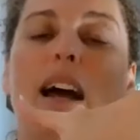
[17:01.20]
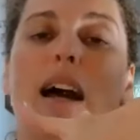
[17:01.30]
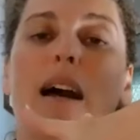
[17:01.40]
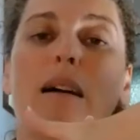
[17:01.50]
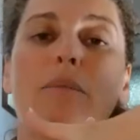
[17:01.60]

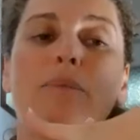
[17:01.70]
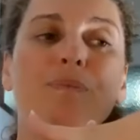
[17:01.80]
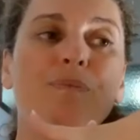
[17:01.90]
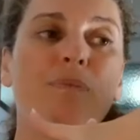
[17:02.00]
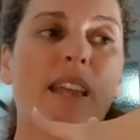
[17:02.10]

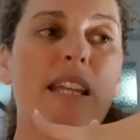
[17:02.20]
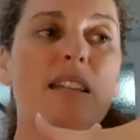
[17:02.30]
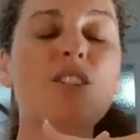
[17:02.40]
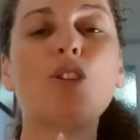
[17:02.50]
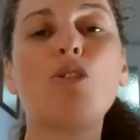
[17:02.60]
um,
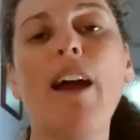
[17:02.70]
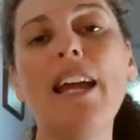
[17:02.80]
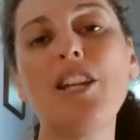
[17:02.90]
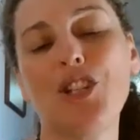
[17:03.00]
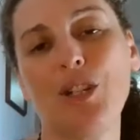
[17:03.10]

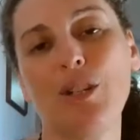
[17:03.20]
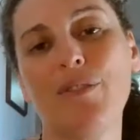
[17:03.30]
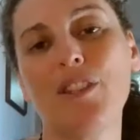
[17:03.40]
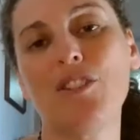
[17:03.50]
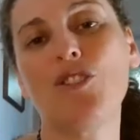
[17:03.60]
integration
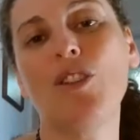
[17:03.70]
of the